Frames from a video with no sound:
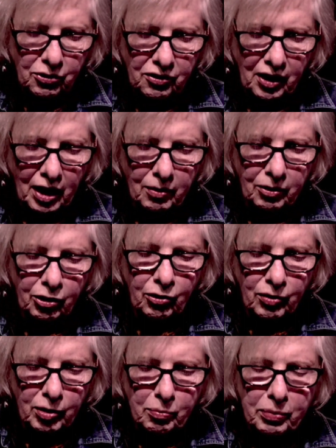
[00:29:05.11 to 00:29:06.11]
out a
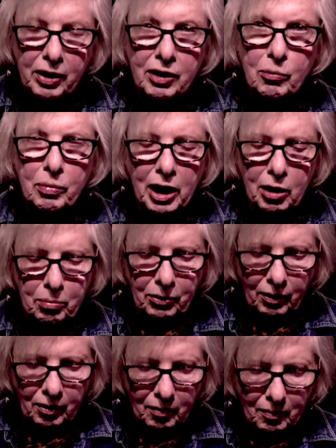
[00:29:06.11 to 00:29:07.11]
crimp in the paper.
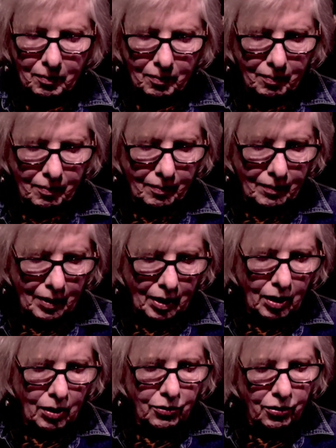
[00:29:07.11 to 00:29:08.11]

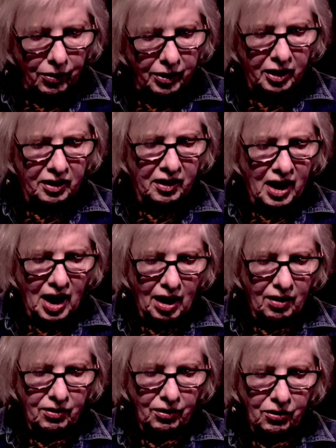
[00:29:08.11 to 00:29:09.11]
Turning the
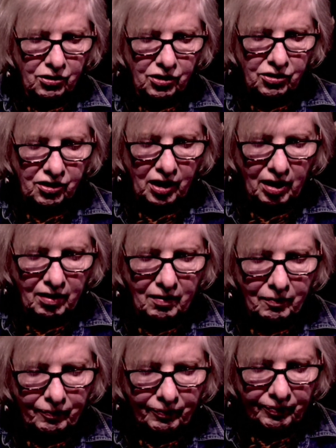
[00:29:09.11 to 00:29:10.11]
handle, she said,
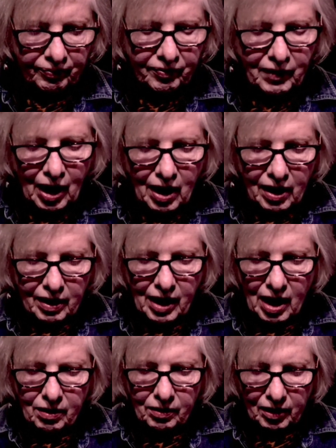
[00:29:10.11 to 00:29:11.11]

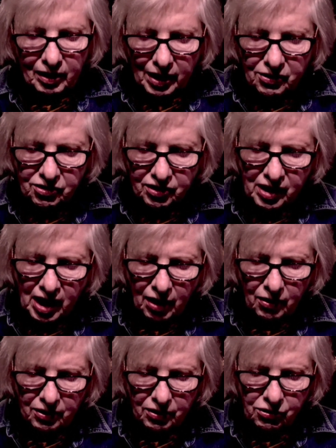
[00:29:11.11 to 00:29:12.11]
"Now let's see how
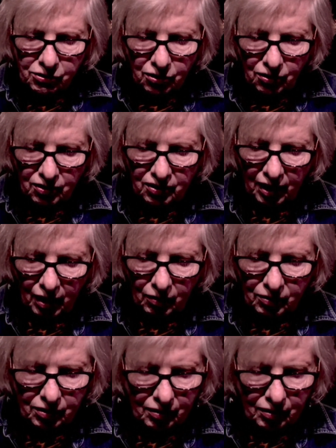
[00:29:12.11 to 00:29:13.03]
this turned out."